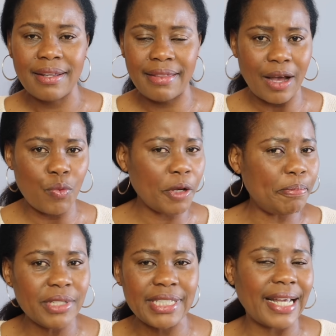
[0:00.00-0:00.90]
There are
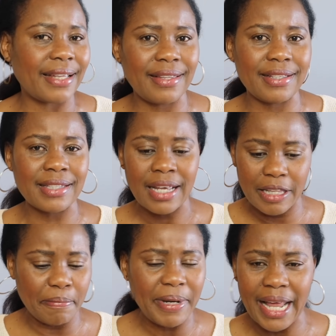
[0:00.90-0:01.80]
weapons like this,
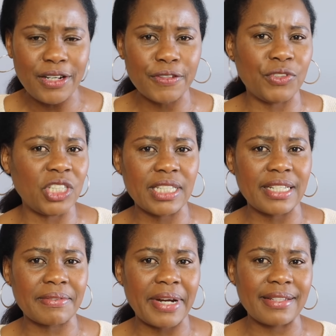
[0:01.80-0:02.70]
the blood of
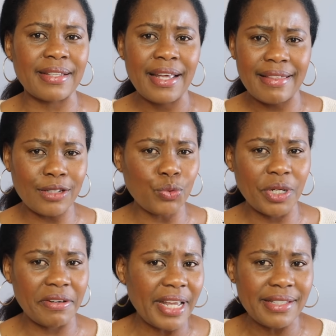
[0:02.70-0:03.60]
Jesus Christ, that will
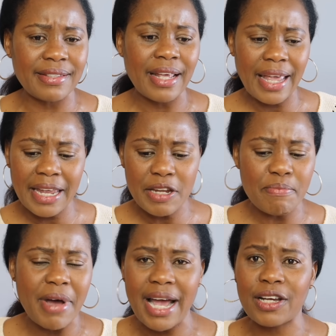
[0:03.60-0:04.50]
erase any
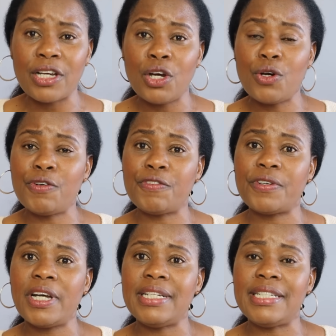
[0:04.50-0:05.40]
mark of
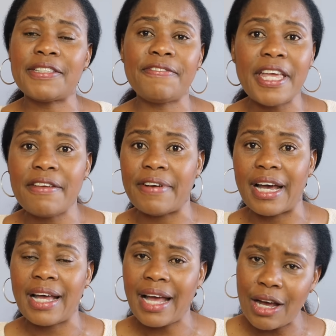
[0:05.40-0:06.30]

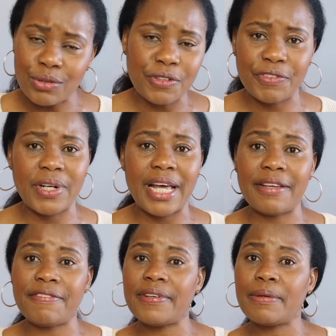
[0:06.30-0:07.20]
disfavor out of your
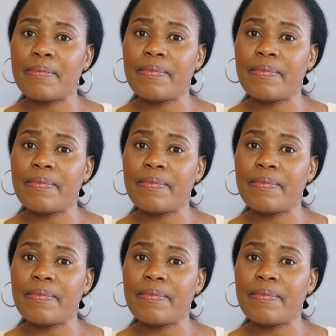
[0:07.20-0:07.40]
life.